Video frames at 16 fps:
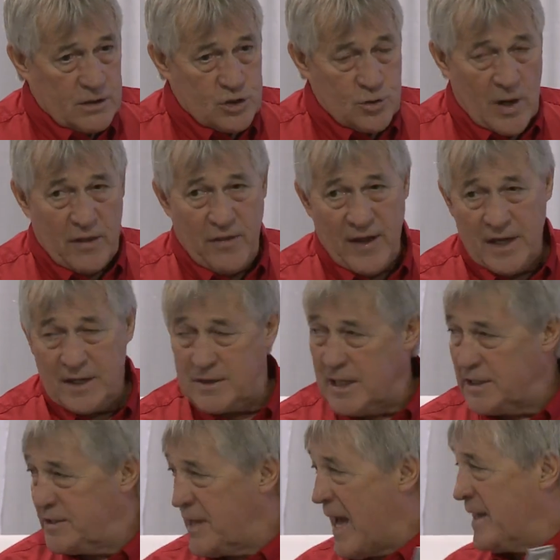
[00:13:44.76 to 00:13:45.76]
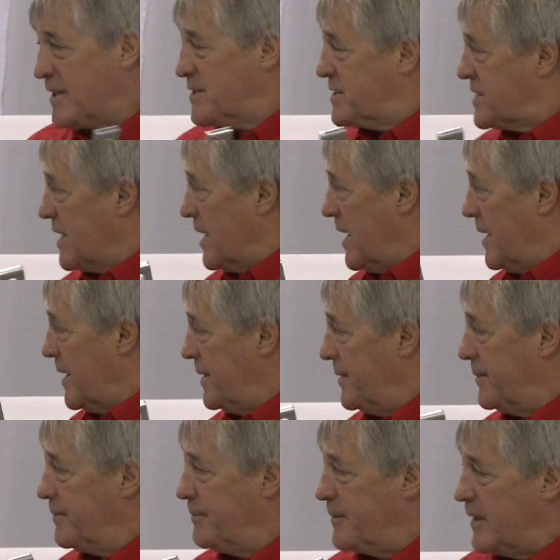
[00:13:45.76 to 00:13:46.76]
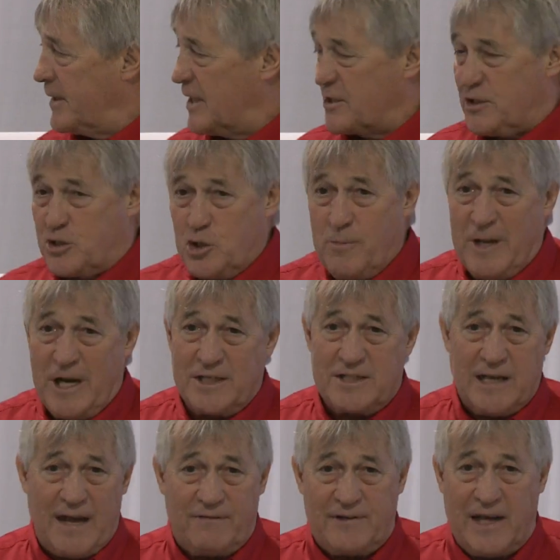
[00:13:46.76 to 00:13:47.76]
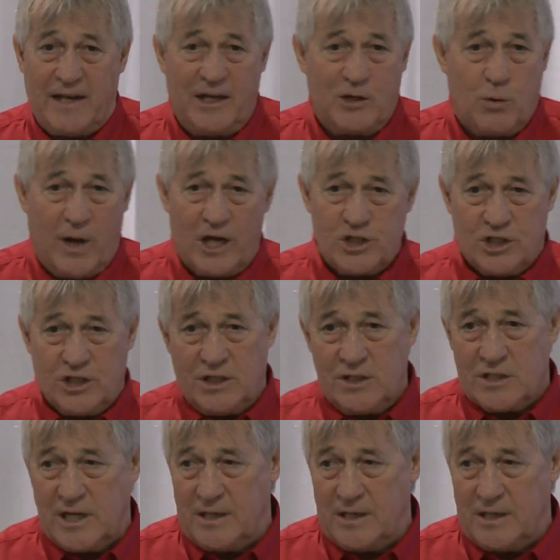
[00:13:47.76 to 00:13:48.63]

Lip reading: So I think that's, I got 2 minutes left. Any questions?